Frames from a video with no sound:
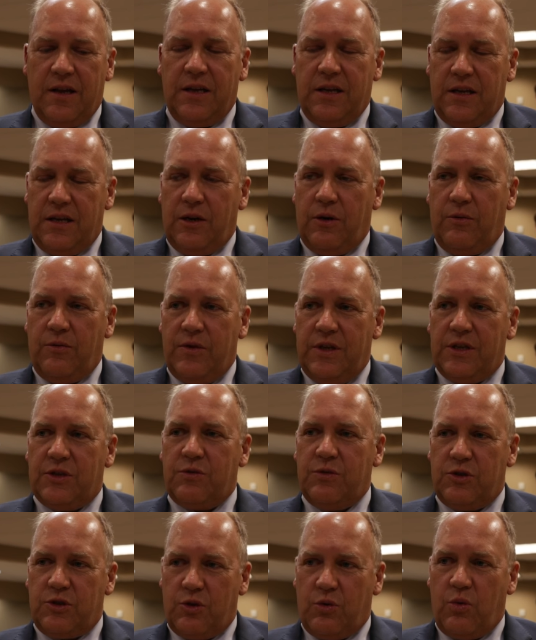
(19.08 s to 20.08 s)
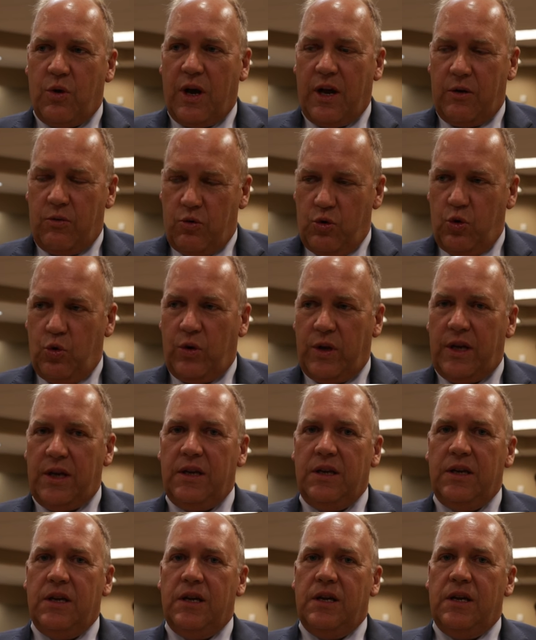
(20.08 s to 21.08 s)
you know, this was the right
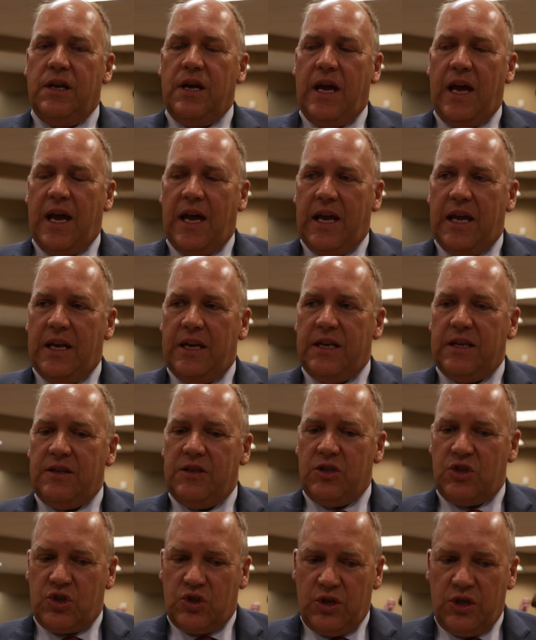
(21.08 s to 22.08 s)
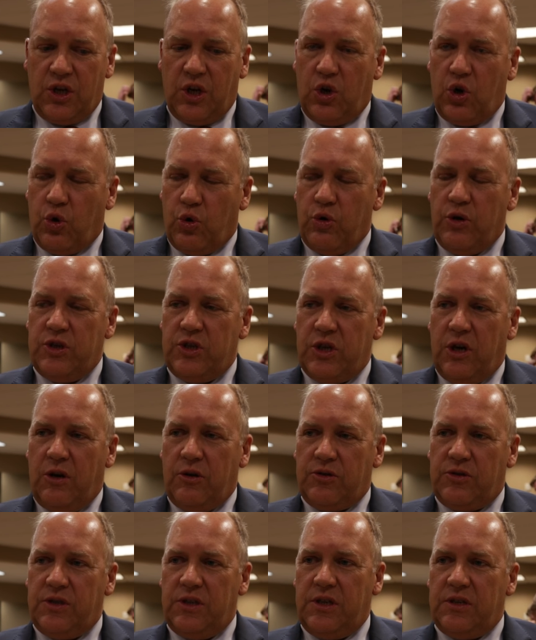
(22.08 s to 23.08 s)
ruling. And this should encourage
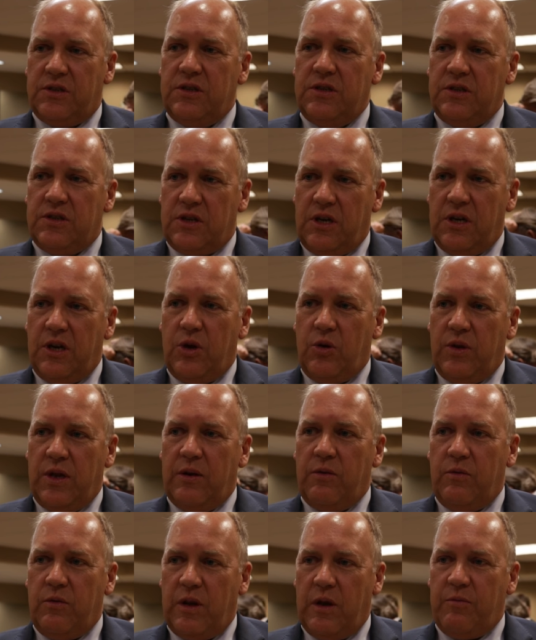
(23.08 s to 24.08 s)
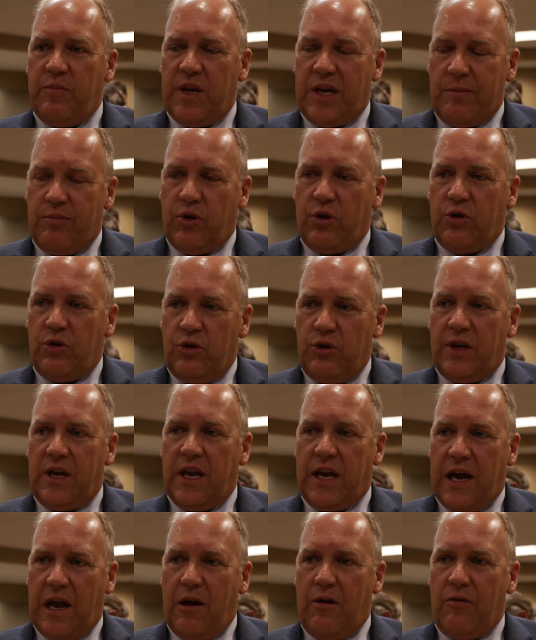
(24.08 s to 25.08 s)
all citizens to know that, that people are
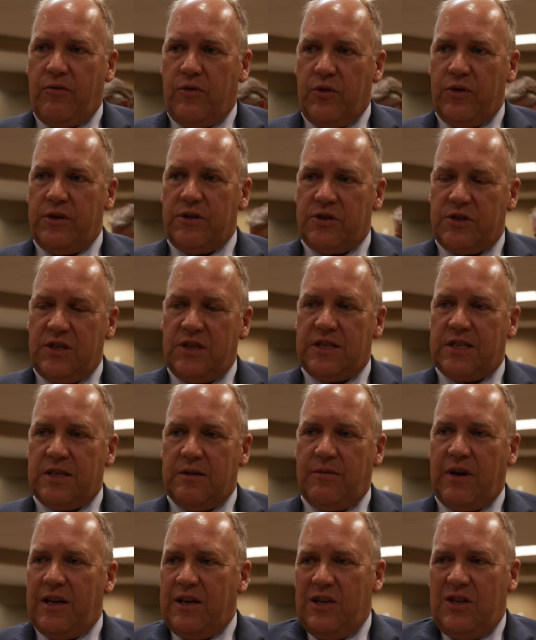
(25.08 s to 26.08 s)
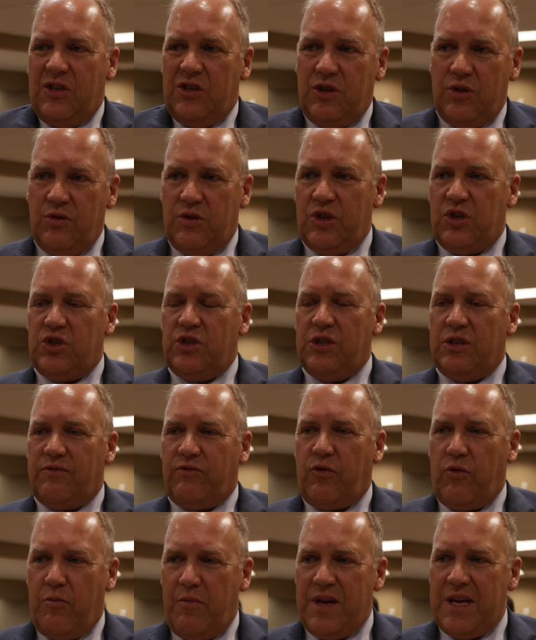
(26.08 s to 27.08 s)
looking out for their system. I didn't do this just
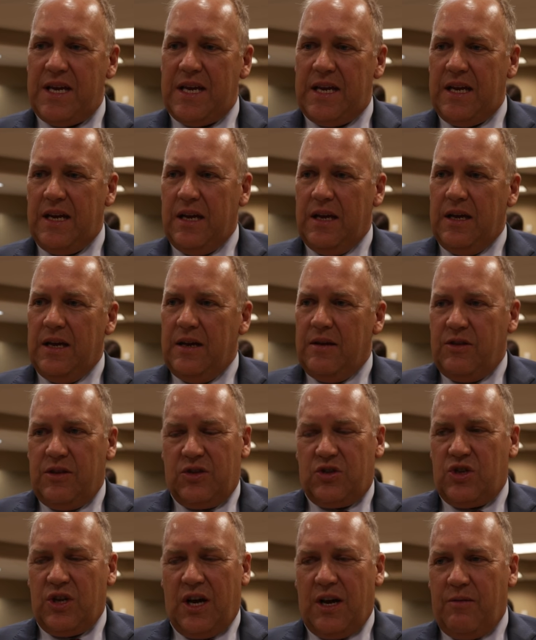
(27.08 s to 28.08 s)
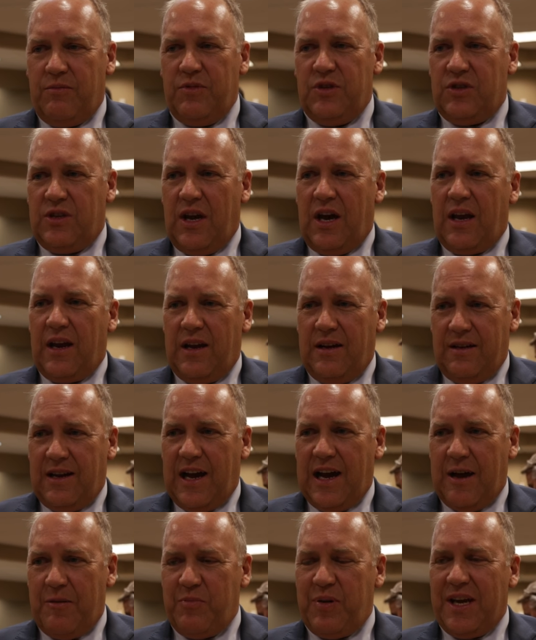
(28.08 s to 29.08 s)
for me. This job is not a
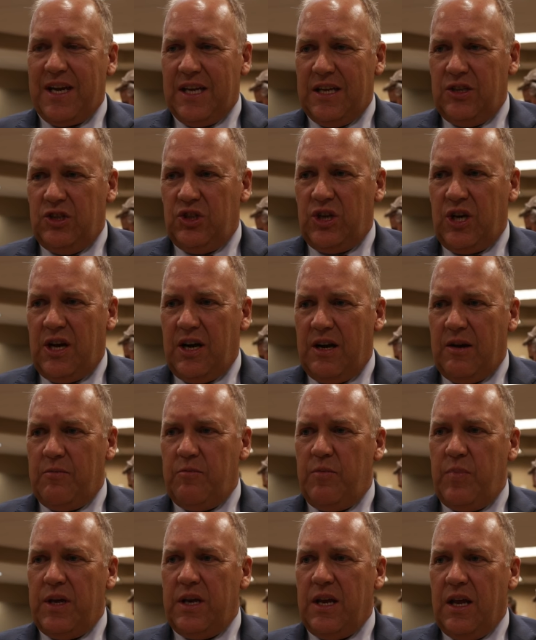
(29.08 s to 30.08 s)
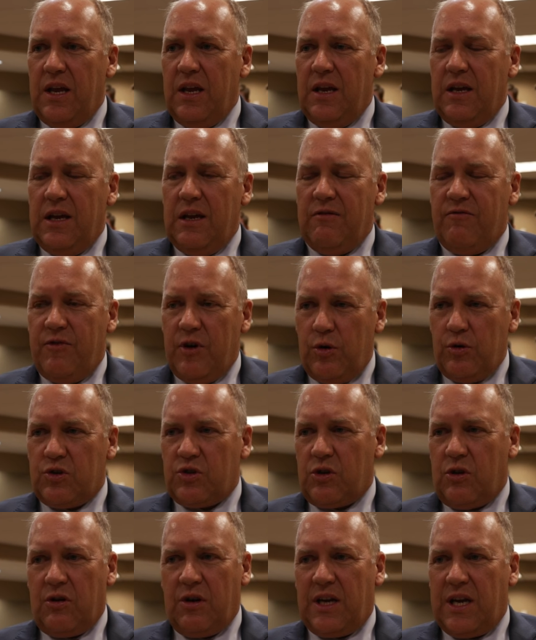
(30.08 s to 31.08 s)
high paying job, but if
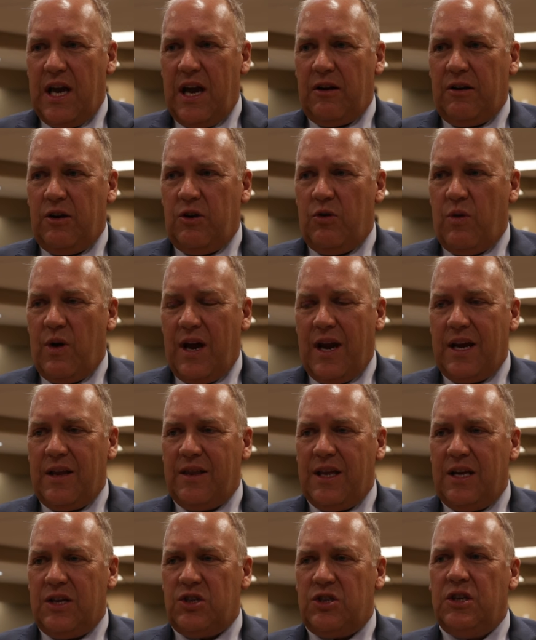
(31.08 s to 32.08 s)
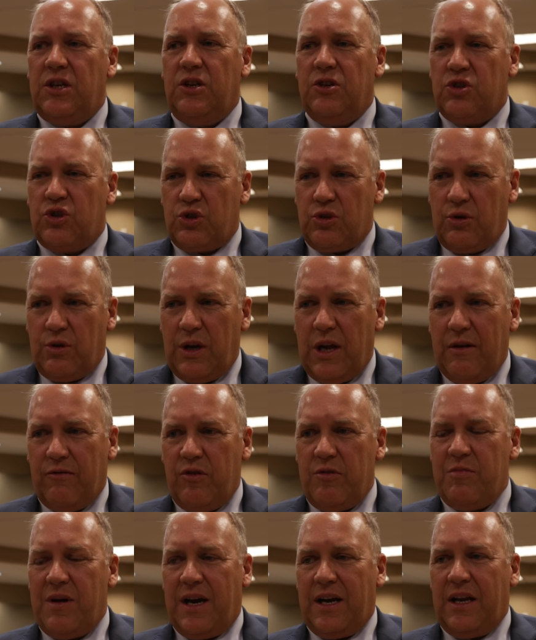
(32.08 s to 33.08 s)
votes aren't counted right, that should concern
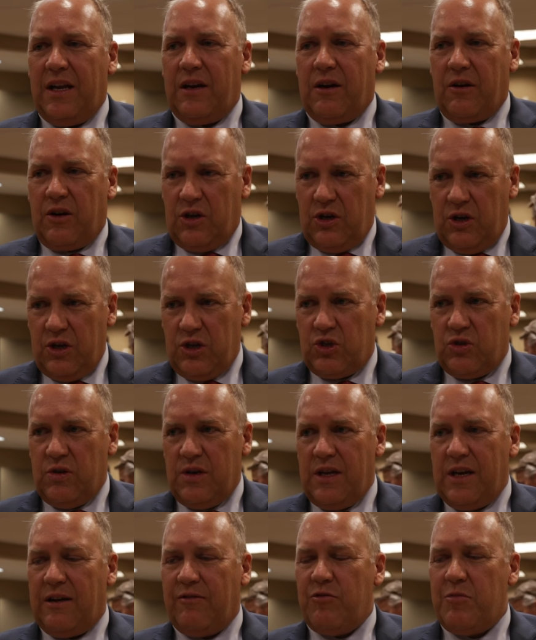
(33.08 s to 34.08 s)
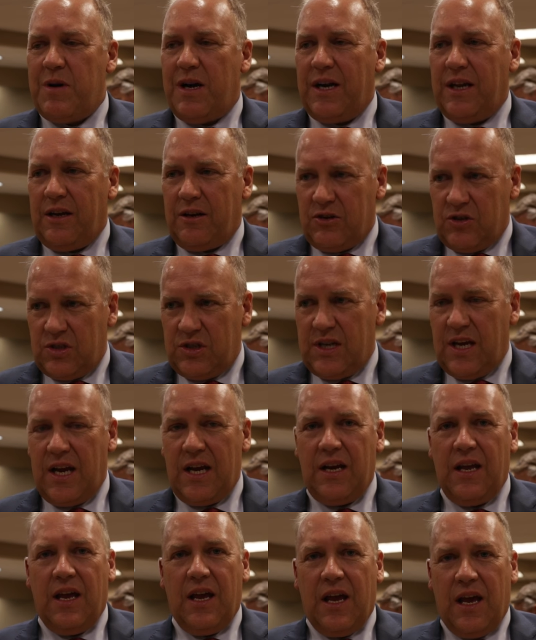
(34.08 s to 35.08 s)
everybody in our country and everybody in our
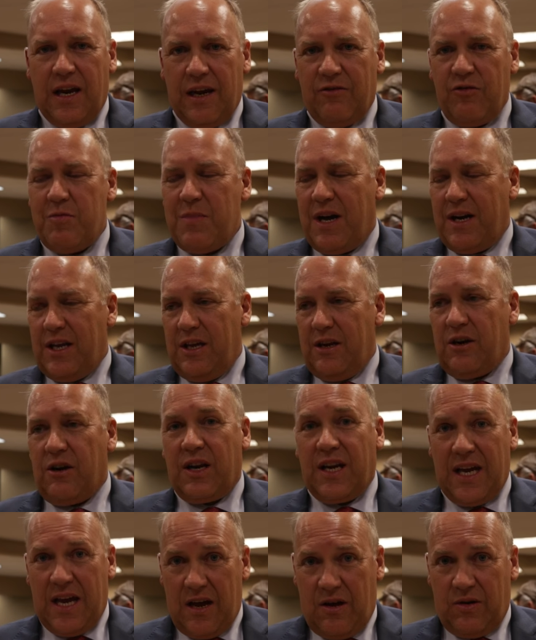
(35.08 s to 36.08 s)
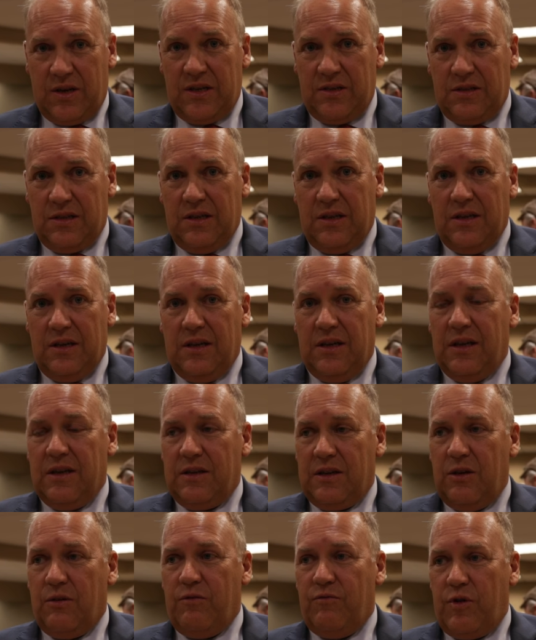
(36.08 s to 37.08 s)
state and everybody in our counties.
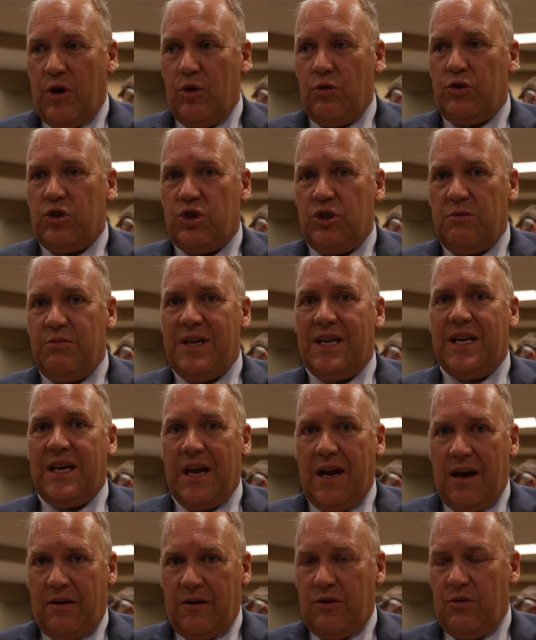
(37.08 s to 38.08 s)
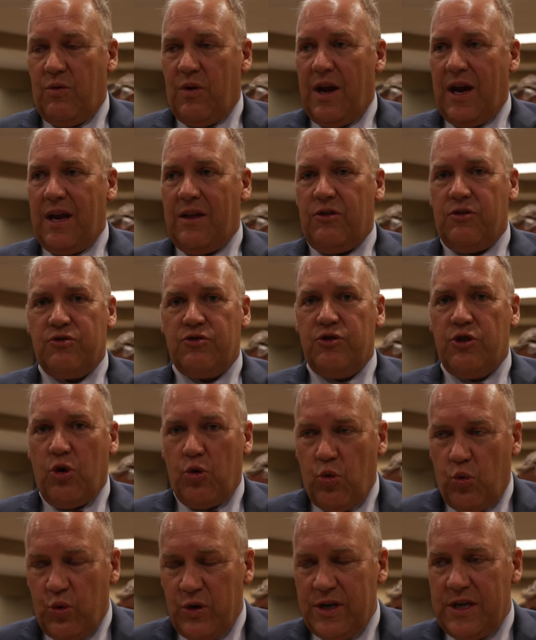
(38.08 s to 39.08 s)
You know, votes should be counted right. There's
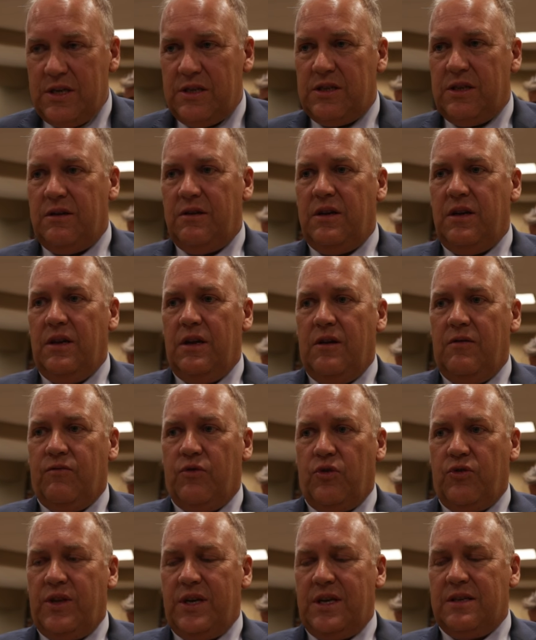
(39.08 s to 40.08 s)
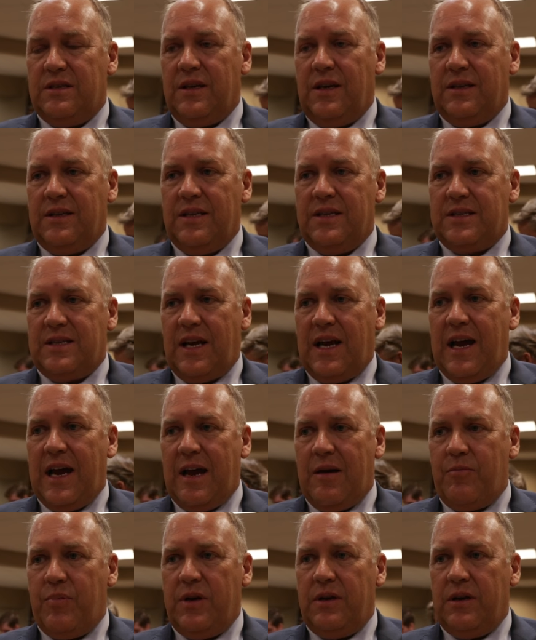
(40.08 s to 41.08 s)
no reason for things like this to
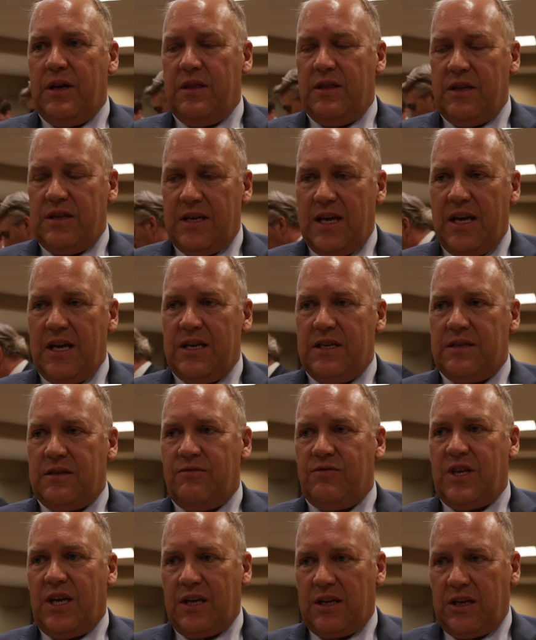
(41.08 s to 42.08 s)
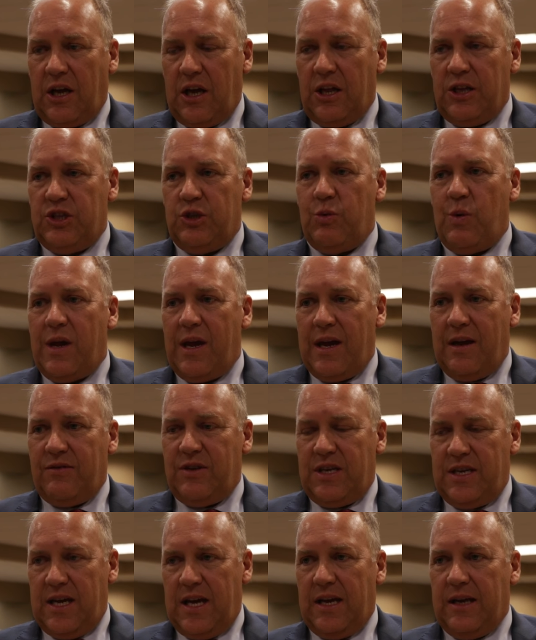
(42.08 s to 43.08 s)
happen in the days of technology we have
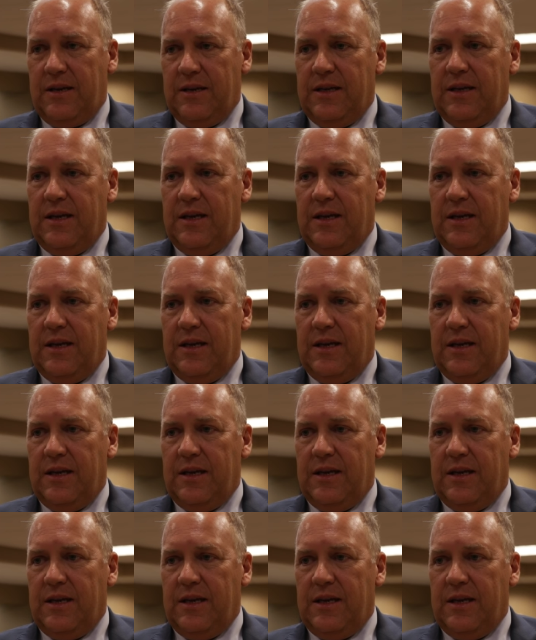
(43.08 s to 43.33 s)
today.